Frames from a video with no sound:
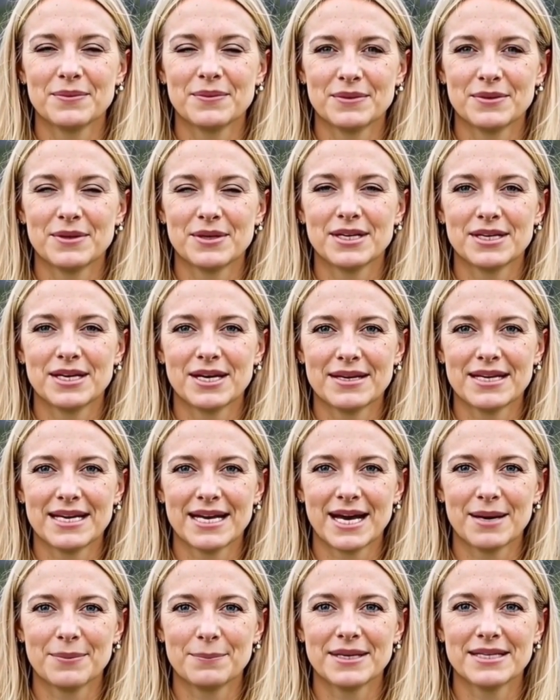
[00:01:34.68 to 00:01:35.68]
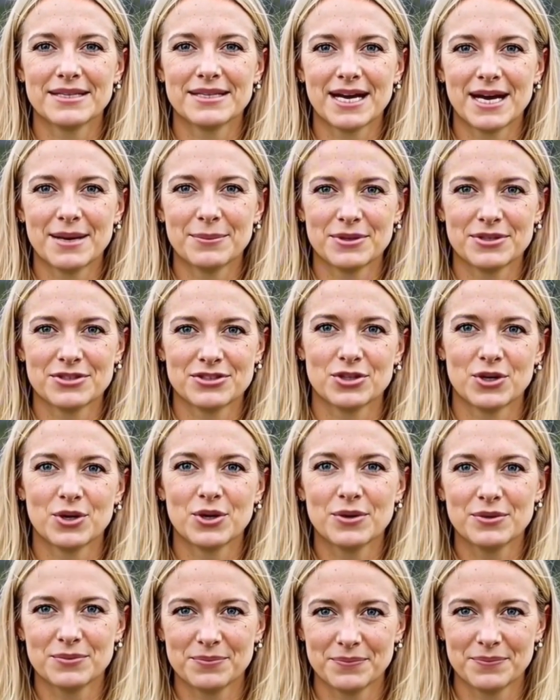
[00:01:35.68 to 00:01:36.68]
Click on the app and tap
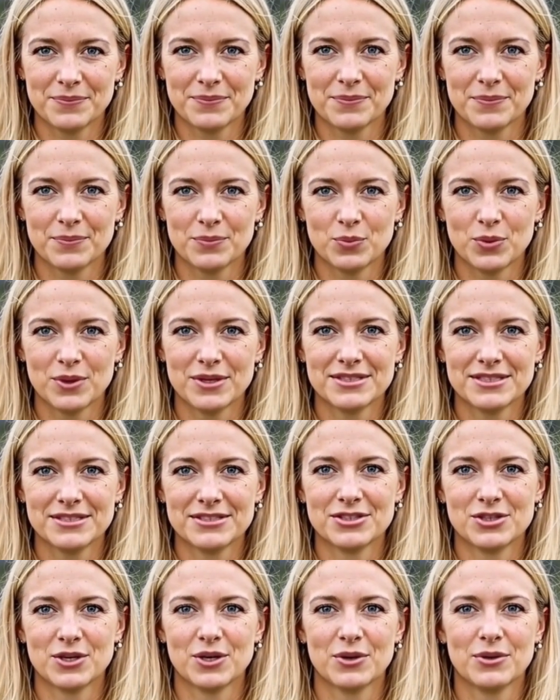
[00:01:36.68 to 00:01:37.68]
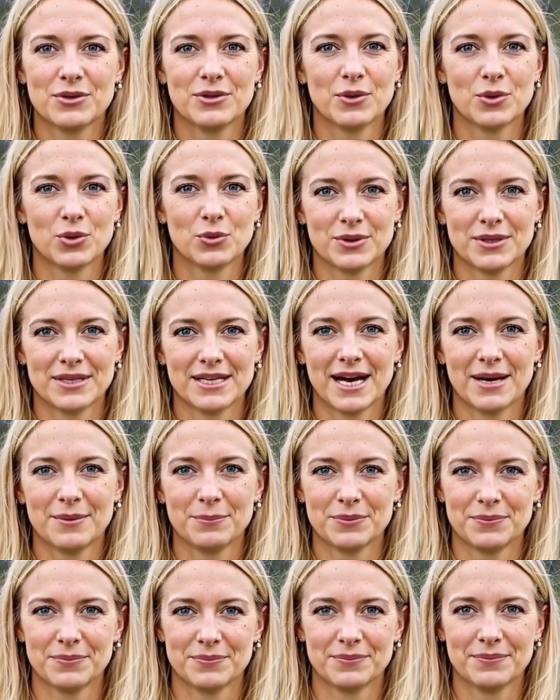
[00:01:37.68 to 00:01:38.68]
Install. Once installed, open the
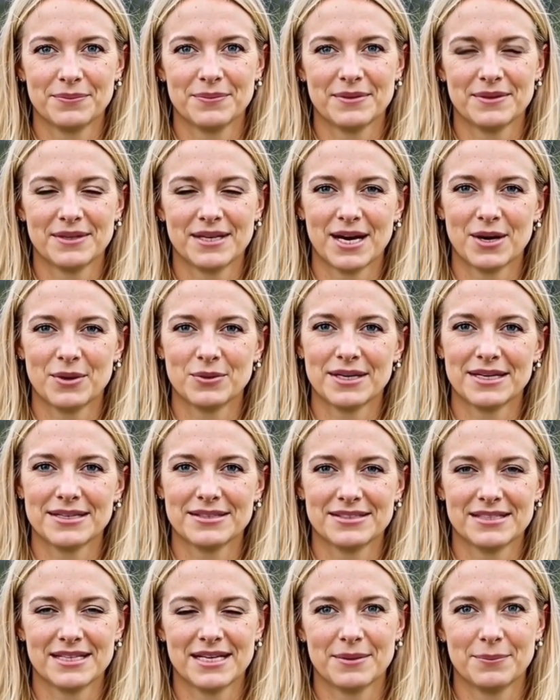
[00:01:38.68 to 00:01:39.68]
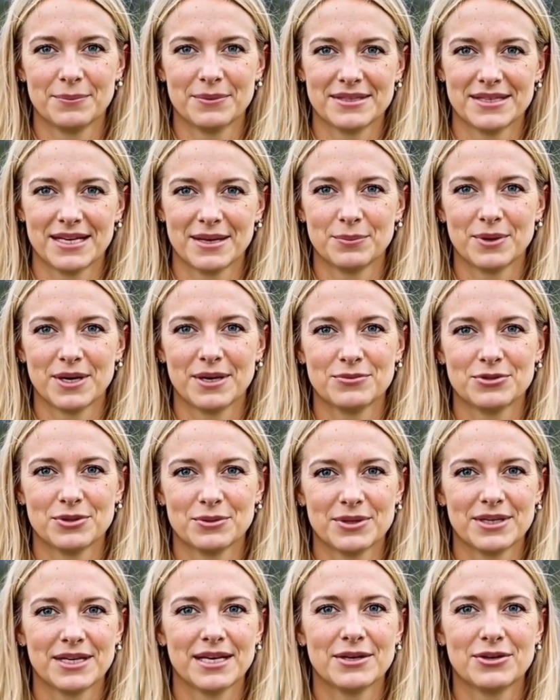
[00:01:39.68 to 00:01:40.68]
app. Now let's set up Netmod
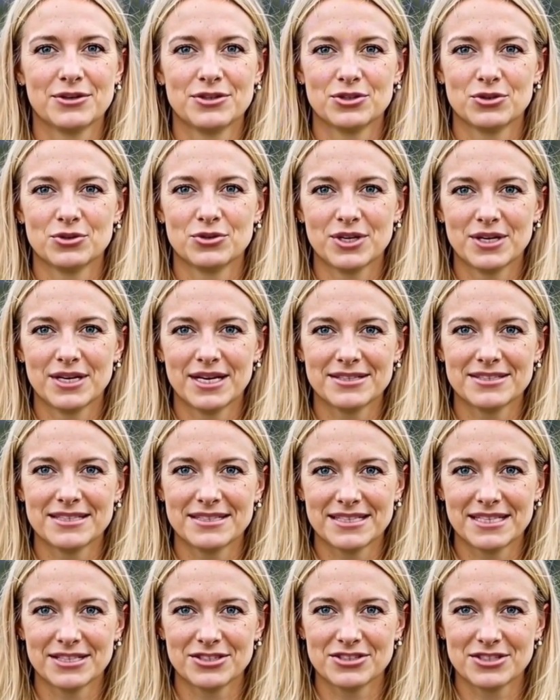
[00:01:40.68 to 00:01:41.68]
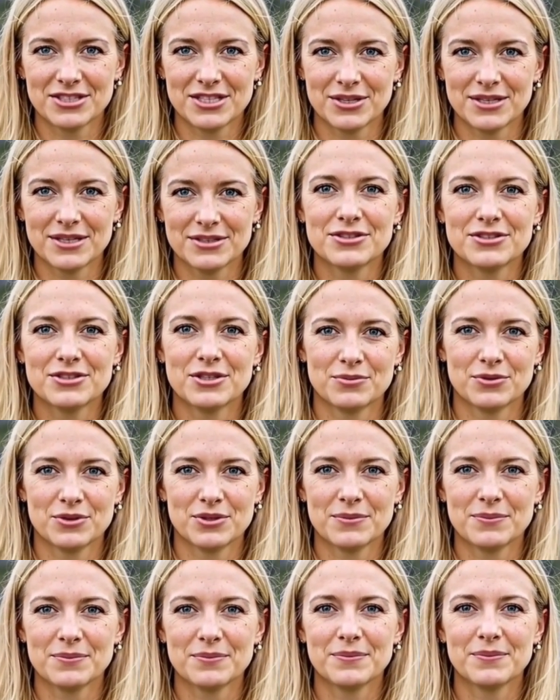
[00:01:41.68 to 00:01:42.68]
VPN to use our SSH TLS server.
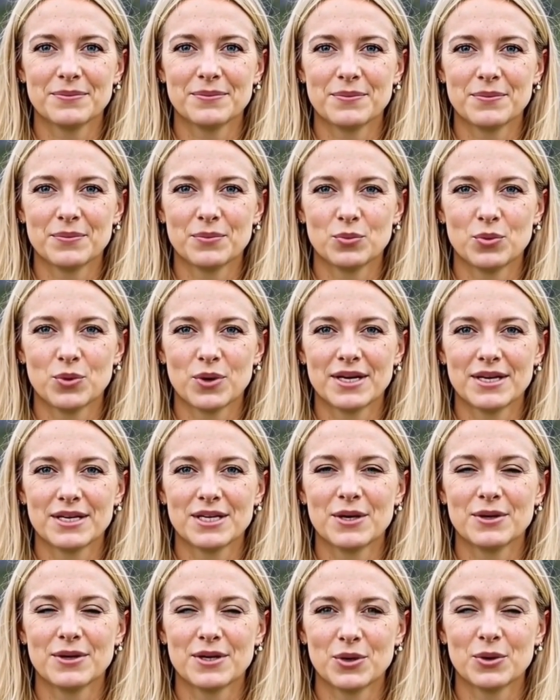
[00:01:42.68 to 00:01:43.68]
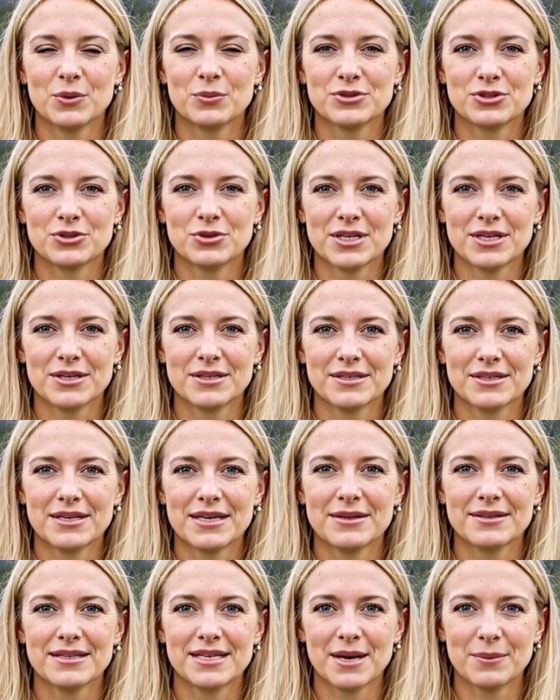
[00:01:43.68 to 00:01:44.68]
1. On the home screen,
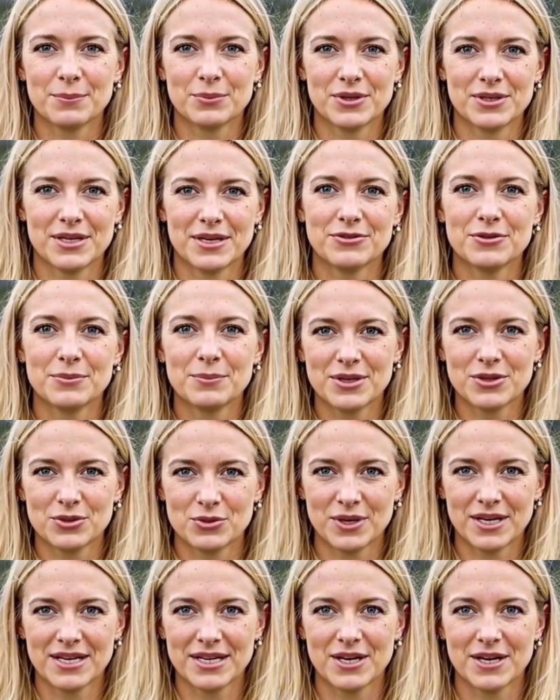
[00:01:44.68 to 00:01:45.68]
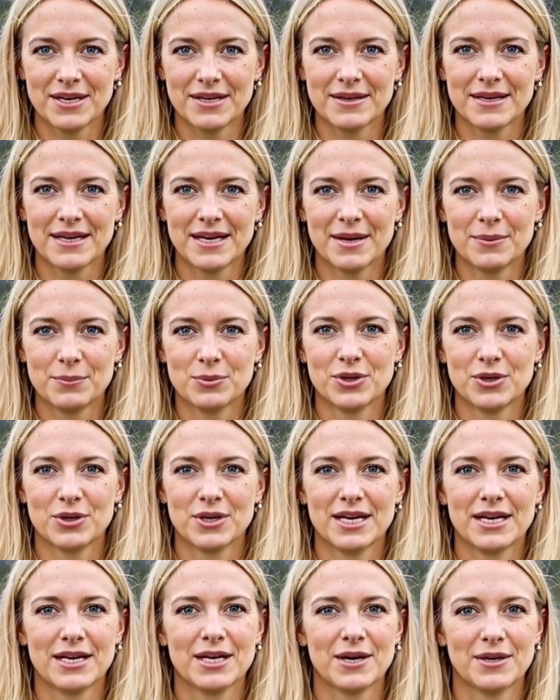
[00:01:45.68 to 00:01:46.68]
click the upper left menu icon, hamburger
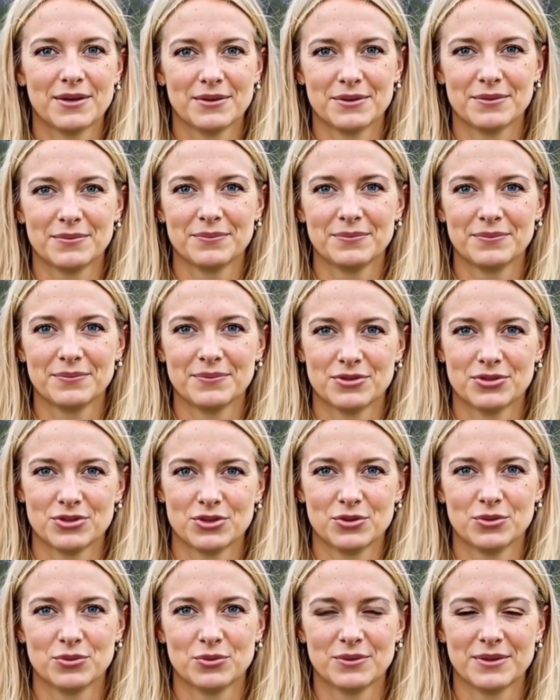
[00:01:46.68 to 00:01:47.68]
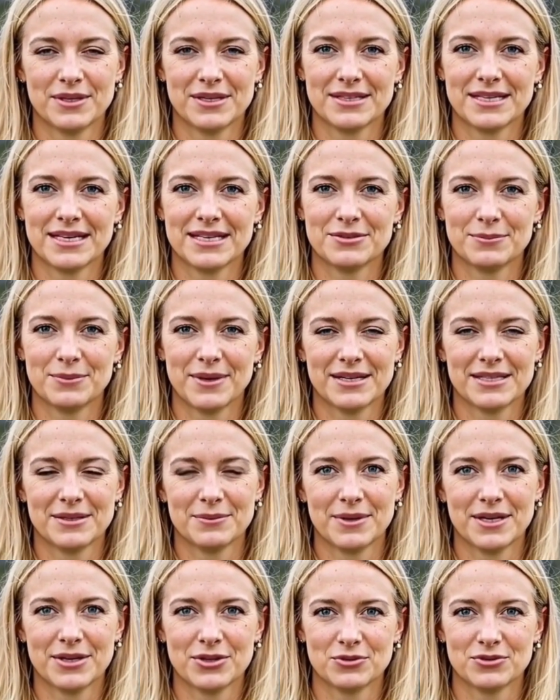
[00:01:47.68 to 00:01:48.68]
icon. 2. In the expanded
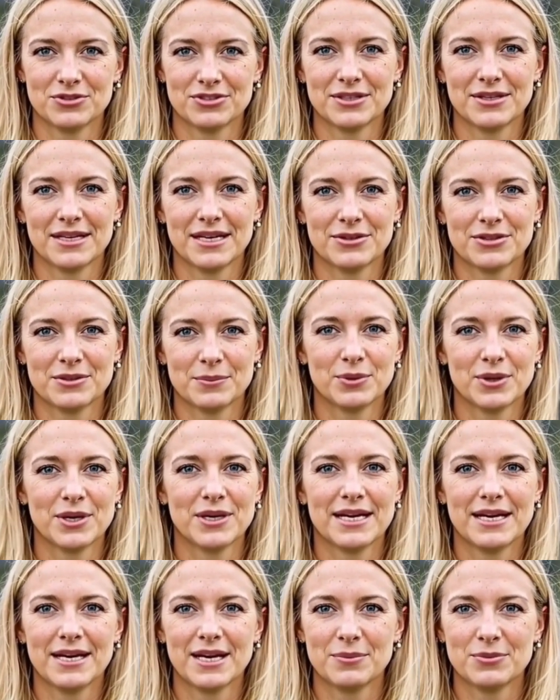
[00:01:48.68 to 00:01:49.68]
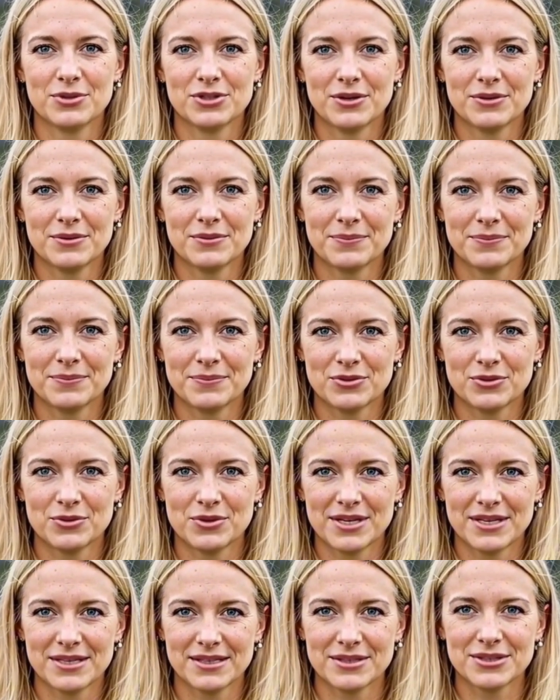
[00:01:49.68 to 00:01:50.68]
menu, select the plugin option.
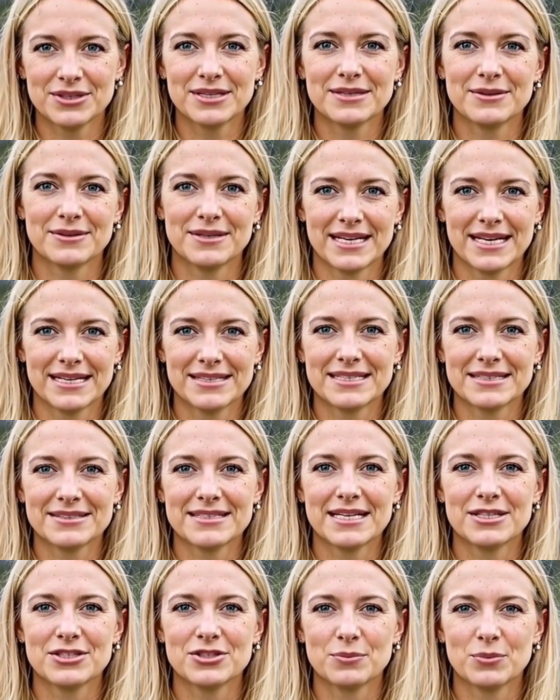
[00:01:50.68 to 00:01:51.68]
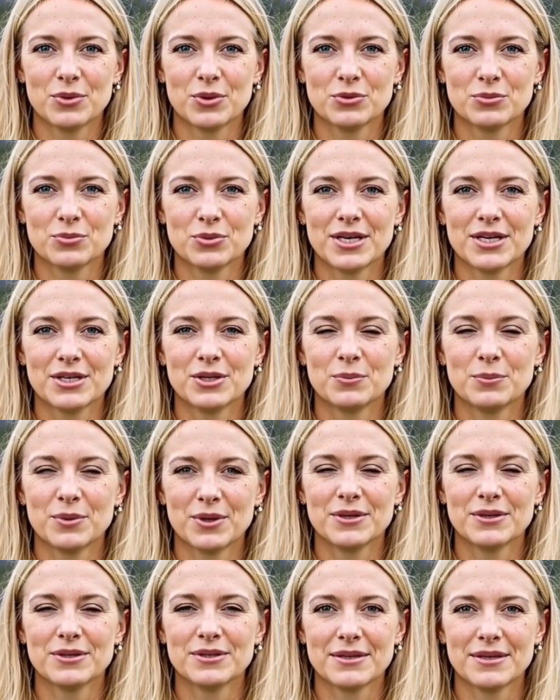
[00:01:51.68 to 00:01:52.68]
3. Click the SSH mode radio
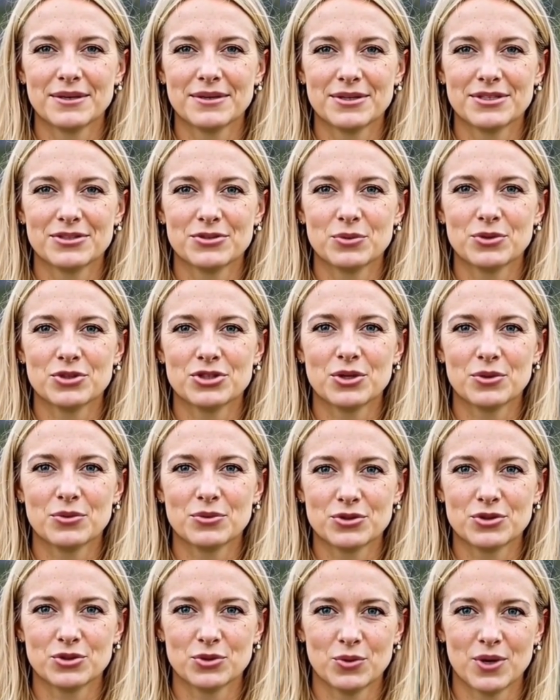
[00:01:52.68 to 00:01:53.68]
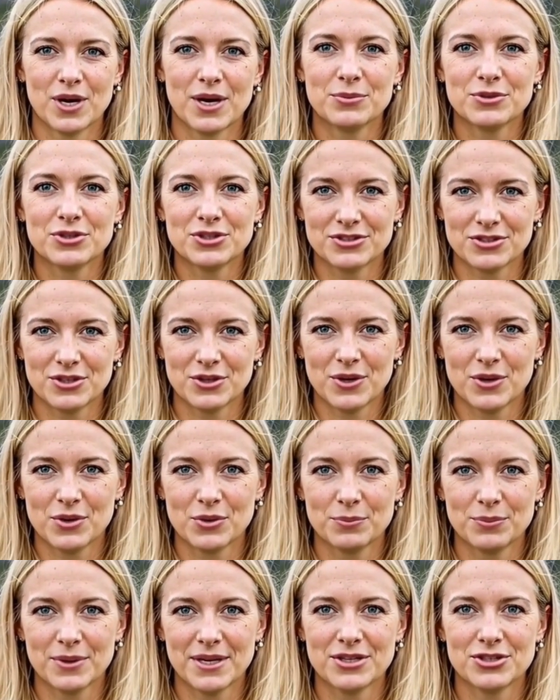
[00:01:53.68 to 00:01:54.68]
button. This will show new options on the
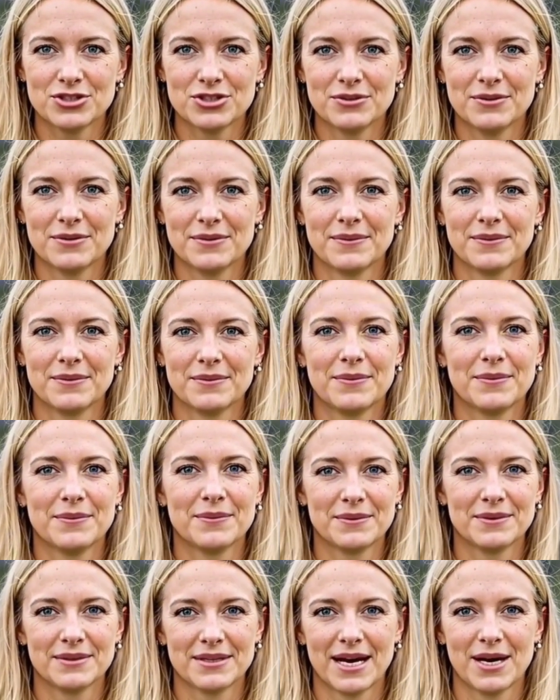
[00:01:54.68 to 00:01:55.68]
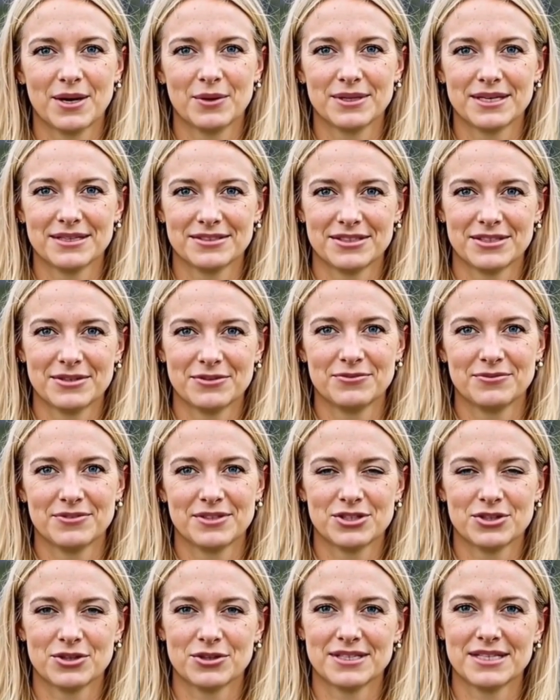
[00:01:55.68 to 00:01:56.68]
homepage. Now let's
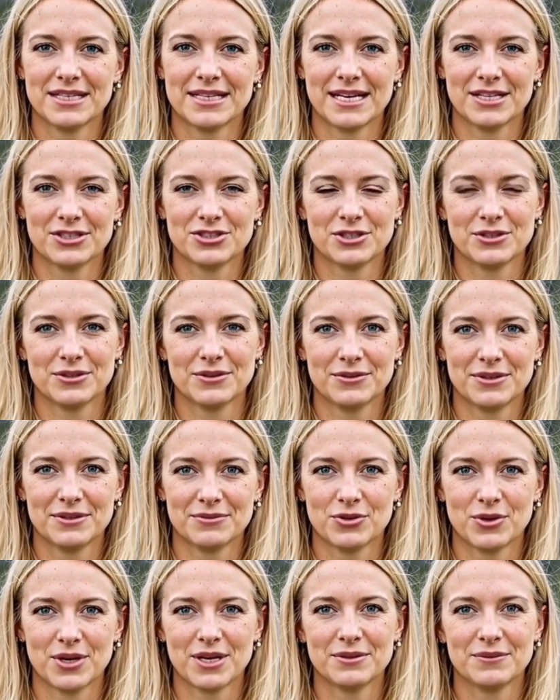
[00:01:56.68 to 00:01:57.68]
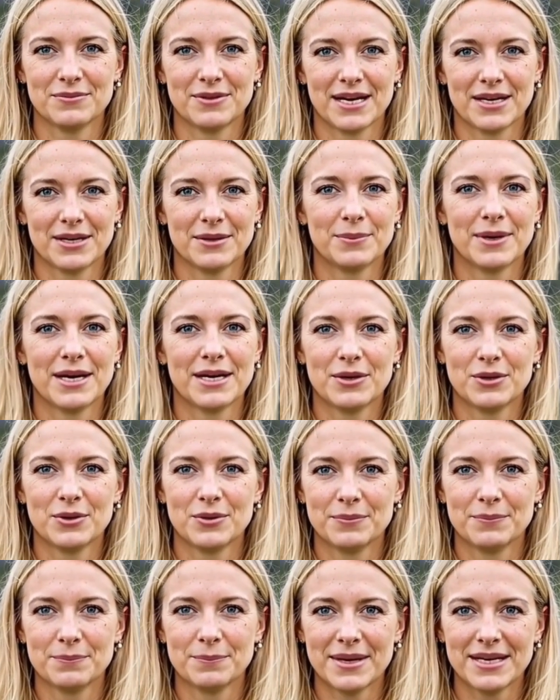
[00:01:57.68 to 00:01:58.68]
configure the connection. If you have a valid
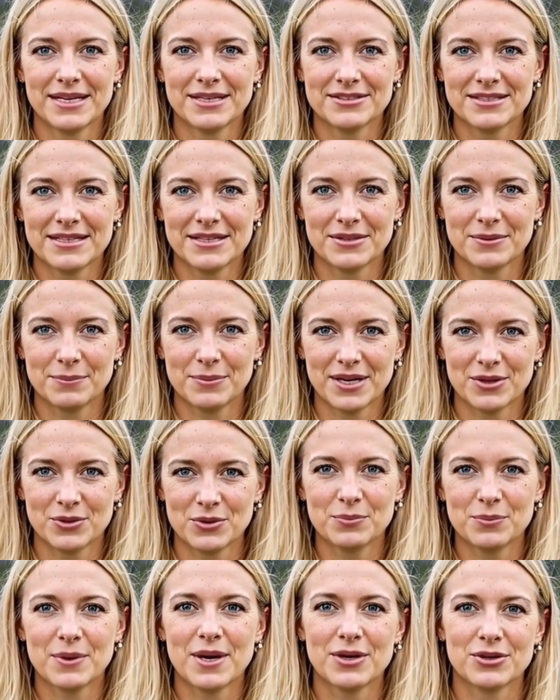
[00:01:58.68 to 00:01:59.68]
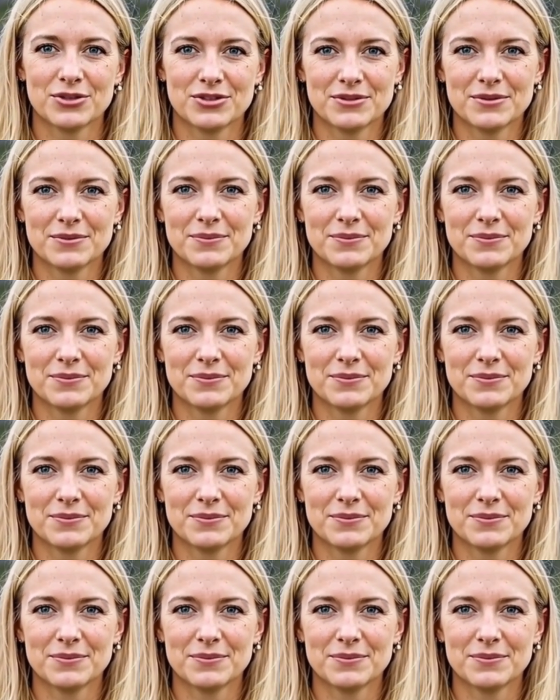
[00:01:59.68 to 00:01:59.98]
payload, paste it in the payload box.